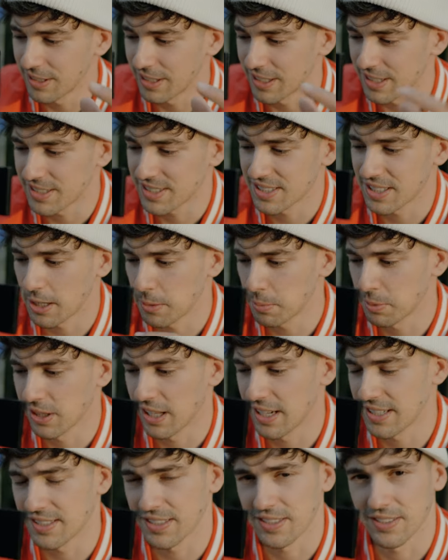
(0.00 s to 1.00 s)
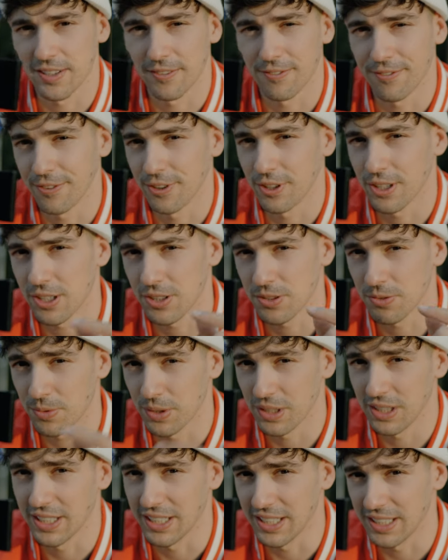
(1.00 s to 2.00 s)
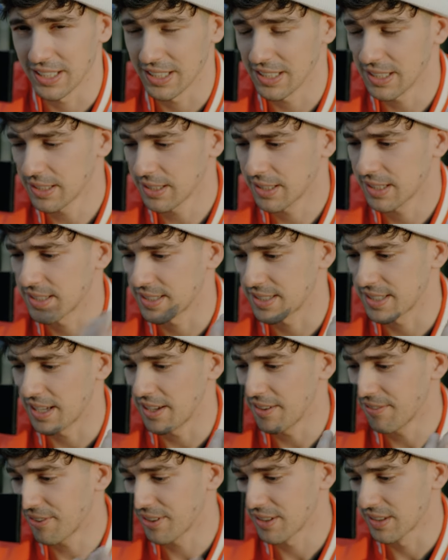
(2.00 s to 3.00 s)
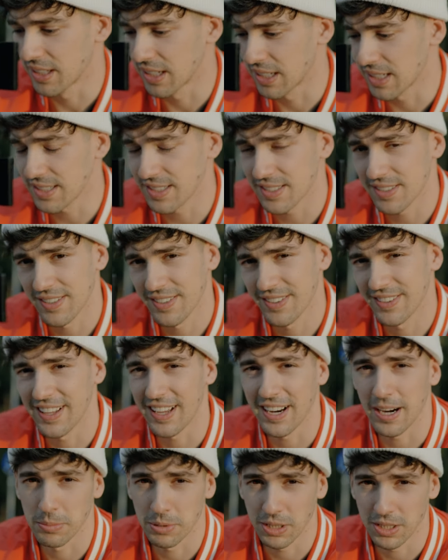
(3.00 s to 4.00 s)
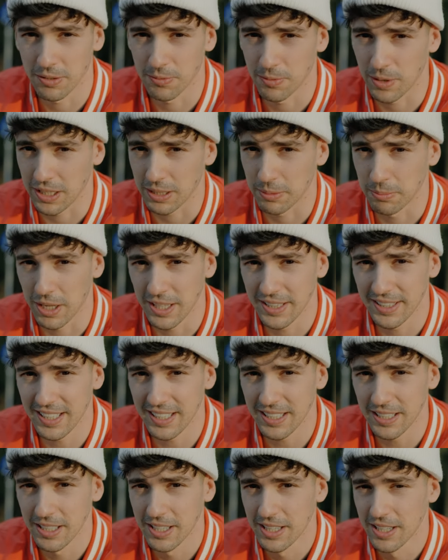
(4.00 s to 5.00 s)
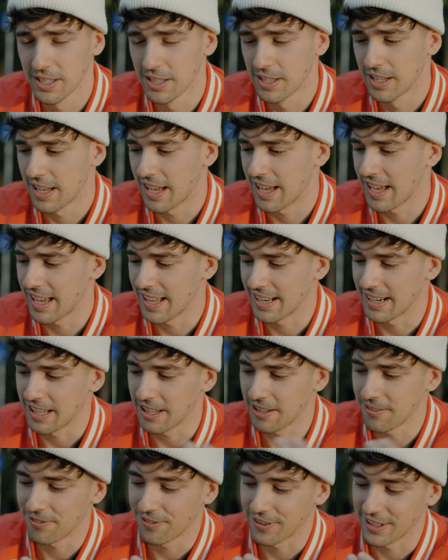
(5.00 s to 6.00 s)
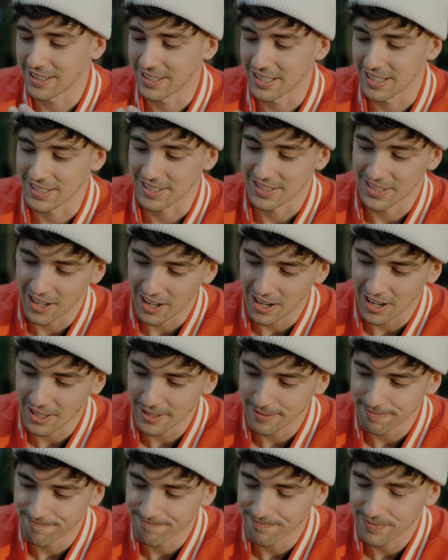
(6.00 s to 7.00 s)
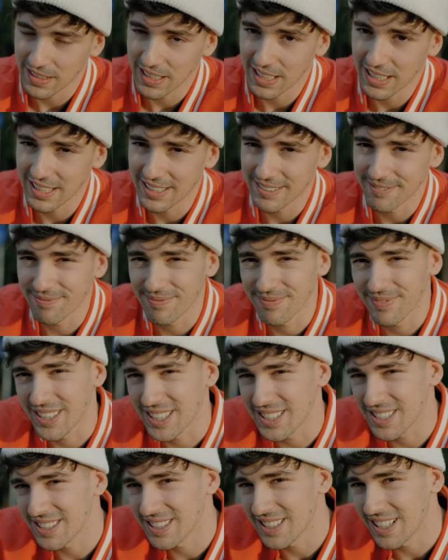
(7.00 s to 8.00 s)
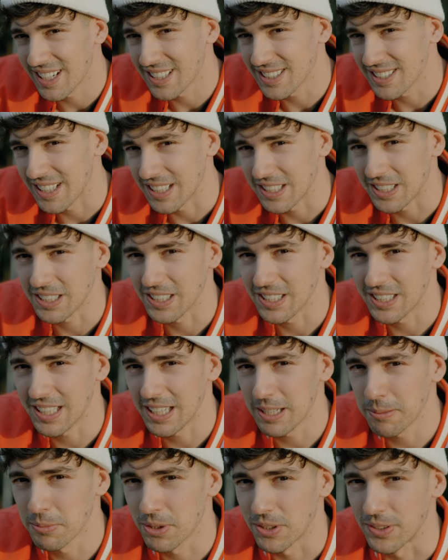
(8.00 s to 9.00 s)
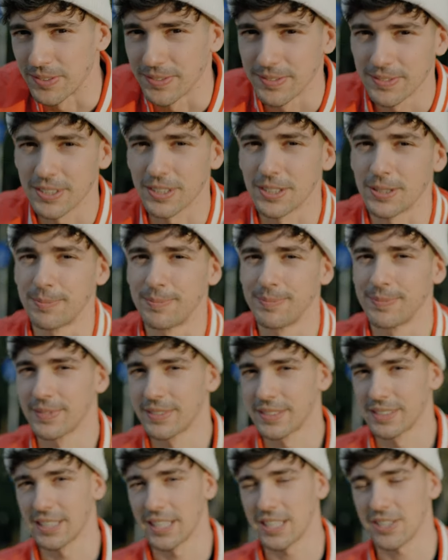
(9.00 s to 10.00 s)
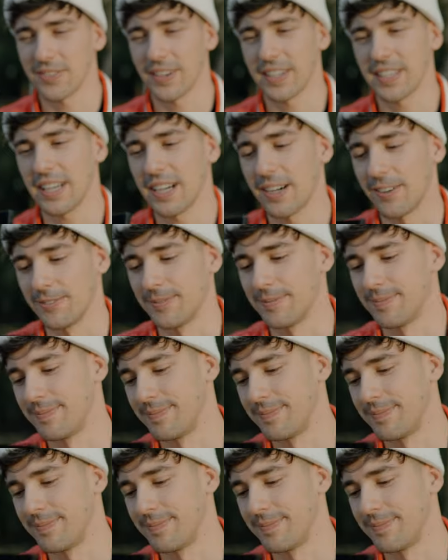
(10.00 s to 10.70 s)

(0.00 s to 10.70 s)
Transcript: it stabilizes the footage really good, because if it does, then I'm gonna recommend it. And if it does not, then it's not such a good gimbal. So let's find out.